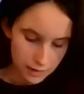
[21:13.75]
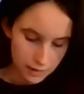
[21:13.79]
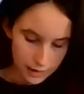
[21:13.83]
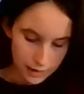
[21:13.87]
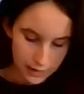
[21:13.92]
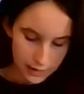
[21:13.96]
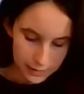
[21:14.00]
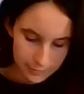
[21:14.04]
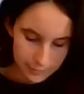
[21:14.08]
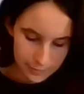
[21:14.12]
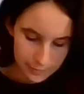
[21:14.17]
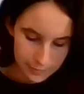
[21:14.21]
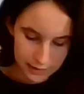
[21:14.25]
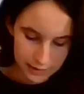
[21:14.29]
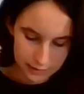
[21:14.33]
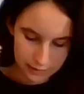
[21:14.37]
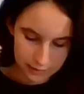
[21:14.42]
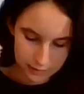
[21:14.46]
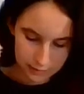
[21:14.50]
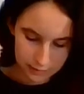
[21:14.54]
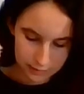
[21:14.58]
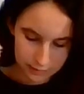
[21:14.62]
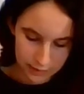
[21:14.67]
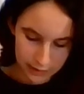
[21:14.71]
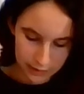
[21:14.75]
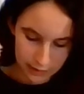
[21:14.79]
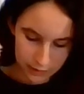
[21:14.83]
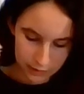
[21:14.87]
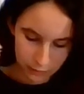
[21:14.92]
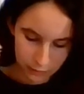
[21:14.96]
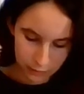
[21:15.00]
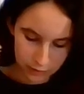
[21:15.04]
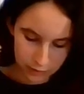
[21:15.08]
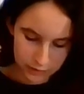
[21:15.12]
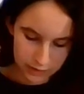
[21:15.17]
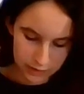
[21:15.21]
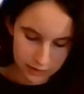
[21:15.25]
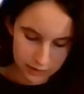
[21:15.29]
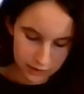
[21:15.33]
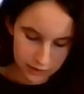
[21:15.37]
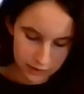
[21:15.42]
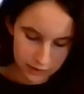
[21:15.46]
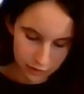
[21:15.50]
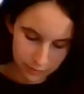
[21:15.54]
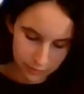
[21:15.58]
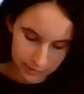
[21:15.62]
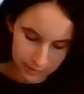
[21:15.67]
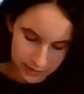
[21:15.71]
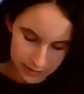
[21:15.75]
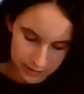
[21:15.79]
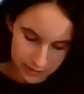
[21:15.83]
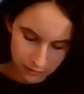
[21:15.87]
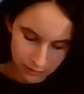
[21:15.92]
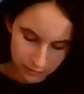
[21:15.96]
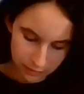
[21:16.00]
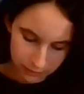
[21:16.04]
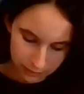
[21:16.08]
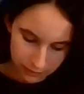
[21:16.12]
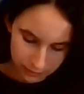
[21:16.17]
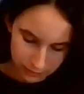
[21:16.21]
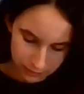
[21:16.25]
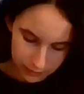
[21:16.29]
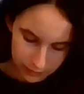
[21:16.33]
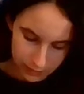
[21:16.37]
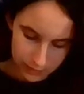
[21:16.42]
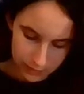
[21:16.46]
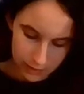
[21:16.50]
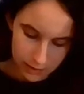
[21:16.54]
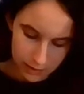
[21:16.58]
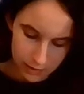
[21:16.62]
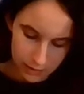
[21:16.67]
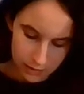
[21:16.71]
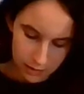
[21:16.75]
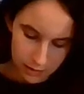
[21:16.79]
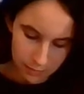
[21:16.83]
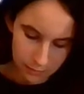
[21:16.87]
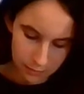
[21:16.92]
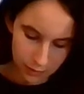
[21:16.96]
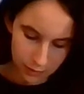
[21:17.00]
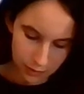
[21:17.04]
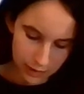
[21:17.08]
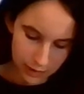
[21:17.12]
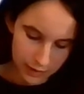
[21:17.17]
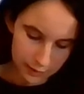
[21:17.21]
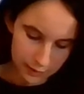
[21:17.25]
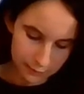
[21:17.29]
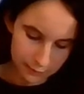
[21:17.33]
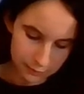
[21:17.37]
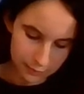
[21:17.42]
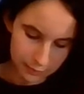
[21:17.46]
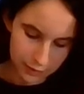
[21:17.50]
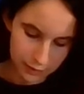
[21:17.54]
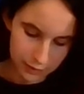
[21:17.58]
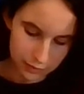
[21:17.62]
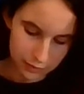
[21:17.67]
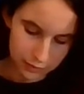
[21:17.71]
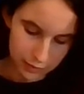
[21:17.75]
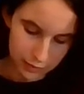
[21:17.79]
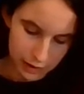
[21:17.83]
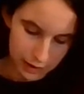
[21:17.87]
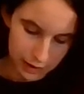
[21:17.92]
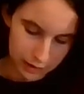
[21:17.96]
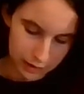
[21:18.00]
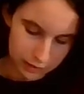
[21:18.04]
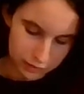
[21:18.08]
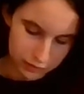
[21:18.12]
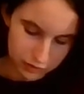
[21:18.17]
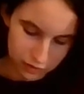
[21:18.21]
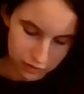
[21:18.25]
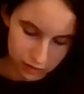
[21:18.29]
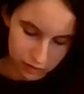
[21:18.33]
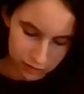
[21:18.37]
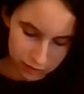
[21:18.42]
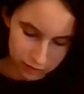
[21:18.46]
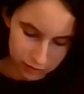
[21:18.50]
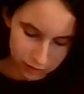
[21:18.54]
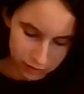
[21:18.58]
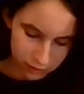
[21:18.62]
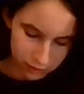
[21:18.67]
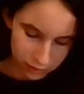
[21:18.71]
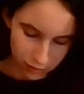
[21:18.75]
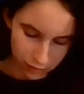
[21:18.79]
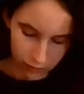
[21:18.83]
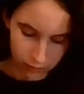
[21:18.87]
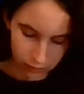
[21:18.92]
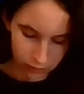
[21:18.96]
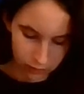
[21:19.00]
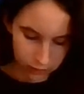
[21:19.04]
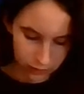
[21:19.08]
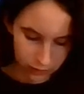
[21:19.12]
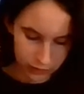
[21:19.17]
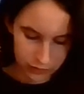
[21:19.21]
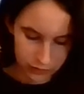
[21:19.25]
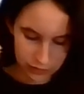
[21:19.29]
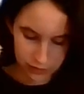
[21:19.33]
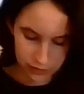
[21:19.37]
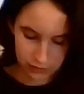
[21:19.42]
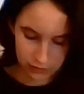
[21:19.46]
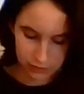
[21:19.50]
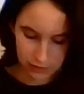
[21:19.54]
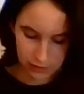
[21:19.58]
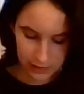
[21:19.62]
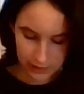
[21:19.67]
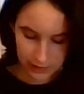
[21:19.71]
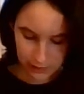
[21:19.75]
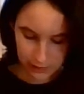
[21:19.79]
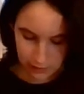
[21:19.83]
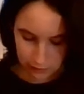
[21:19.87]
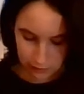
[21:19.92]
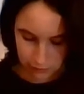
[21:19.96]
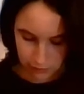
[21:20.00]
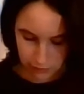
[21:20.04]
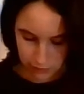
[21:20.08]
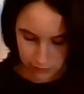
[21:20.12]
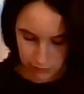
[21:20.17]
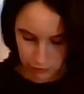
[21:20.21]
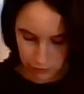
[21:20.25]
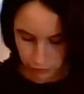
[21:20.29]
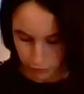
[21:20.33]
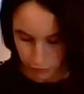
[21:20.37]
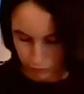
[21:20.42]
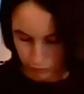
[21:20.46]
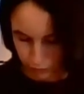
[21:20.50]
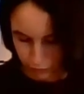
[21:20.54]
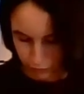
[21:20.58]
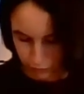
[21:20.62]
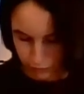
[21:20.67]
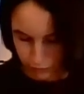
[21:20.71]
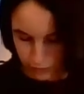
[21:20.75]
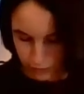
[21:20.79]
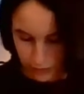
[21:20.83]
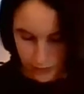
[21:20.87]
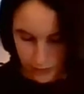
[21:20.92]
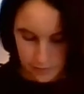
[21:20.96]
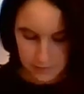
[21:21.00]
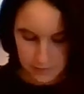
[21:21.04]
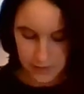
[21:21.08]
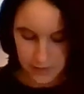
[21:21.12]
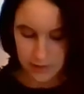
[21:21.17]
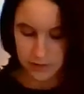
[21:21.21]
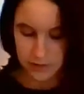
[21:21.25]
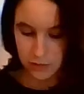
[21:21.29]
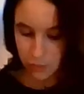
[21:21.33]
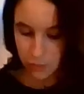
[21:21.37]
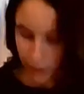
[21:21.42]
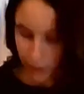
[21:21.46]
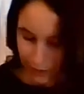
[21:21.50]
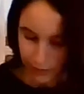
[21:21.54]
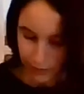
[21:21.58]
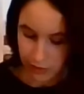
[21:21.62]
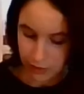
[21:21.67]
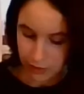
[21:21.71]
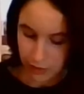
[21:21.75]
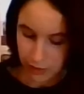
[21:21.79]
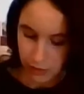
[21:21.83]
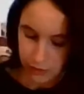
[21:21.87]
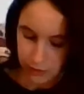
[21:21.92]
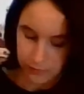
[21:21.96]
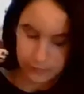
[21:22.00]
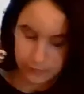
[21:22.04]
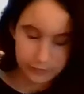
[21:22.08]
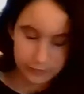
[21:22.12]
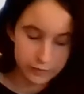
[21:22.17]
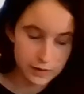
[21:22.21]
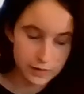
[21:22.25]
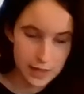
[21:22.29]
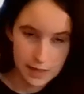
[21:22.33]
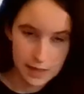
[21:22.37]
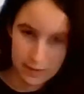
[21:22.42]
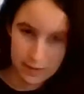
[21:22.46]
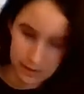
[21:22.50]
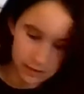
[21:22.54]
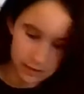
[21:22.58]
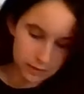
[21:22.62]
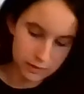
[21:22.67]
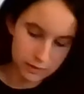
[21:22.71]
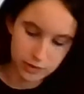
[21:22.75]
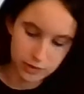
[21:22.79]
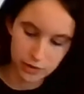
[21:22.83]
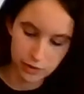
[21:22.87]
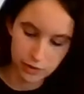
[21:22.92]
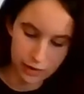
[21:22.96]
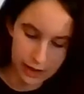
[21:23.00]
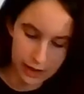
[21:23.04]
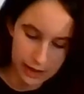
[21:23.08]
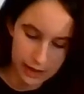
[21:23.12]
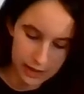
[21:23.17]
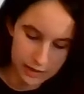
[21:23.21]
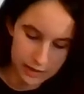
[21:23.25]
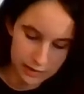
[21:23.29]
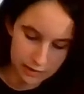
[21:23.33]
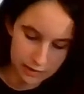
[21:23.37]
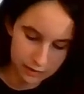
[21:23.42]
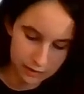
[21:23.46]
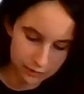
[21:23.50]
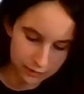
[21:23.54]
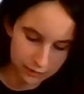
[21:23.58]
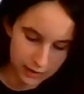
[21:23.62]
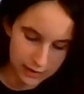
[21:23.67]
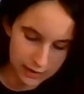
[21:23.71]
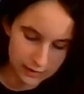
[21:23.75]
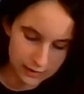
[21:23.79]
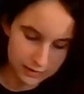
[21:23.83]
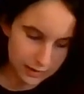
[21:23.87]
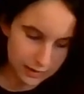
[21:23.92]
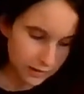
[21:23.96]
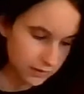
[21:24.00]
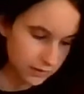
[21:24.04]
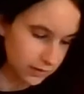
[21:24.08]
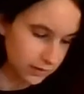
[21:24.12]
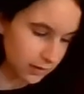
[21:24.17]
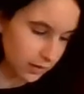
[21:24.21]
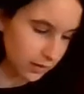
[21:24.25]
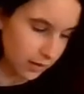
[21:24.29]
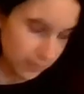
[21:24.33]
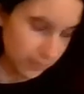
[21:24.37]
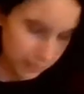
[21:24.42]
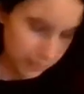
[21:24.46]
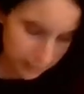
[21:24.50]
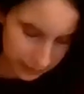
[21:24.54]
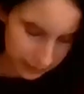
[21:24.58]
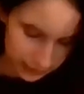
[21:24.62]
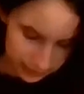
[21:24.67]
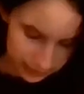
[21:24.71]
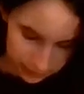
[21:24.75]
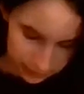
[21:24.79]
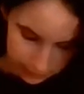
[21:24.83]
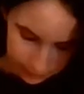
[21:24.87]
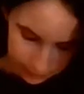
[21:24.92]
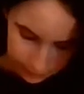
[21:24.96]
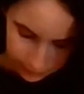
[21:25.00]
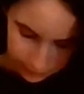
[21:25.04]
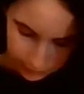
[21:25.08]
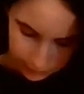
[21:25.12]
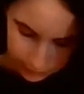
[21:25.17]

I personally wanted to do it myself, but if you can't draw or you don't think you can draw these well enough, then go ahead and find a stencil online.